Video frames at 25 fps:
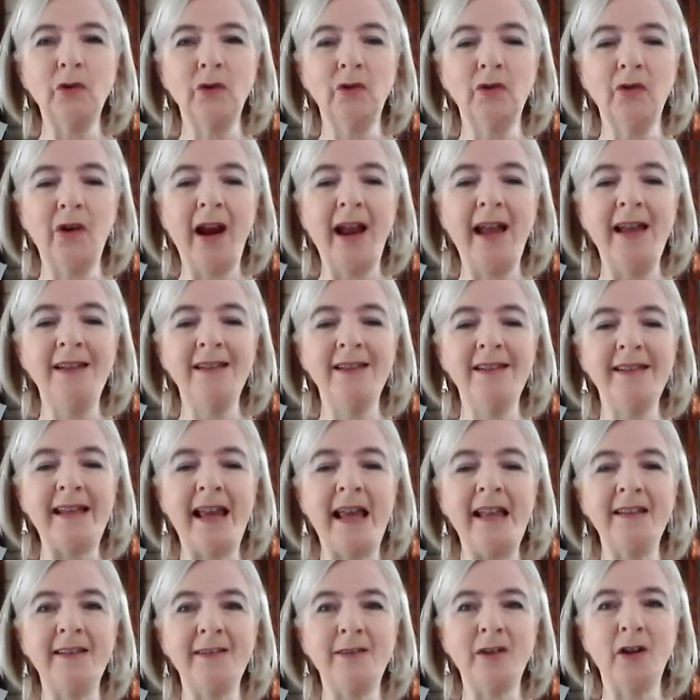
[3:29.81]
grand
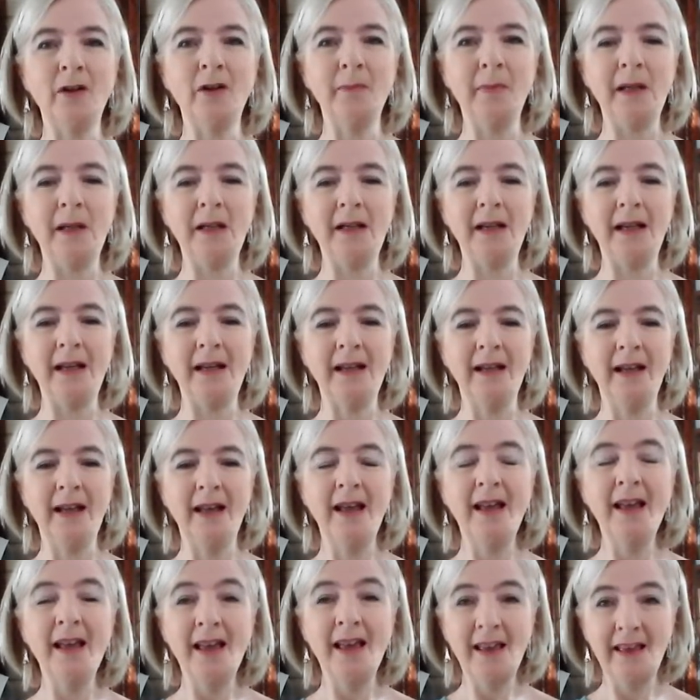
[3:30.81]
sandstone building.
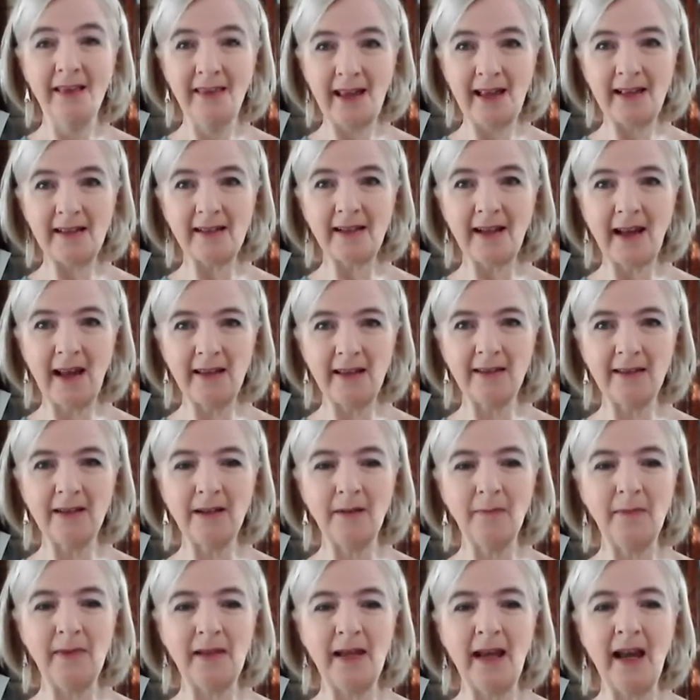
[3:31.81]
That's
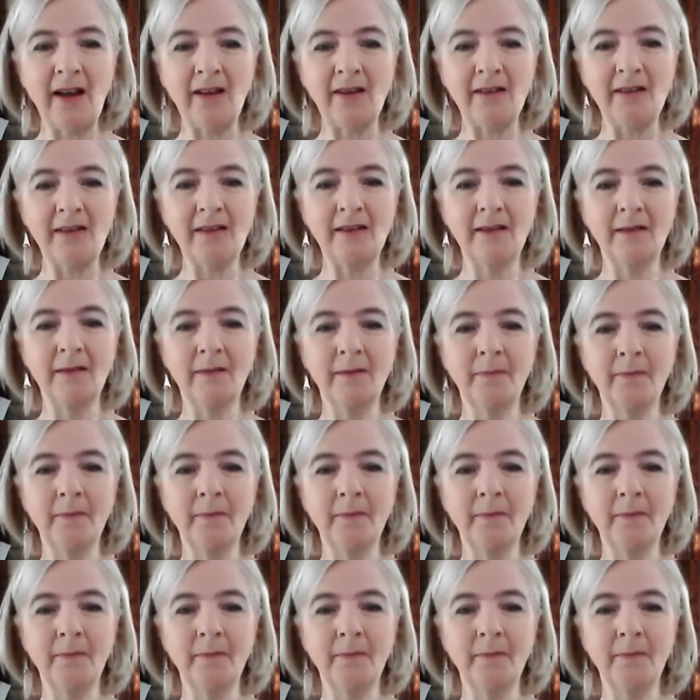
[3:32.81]
Customs House.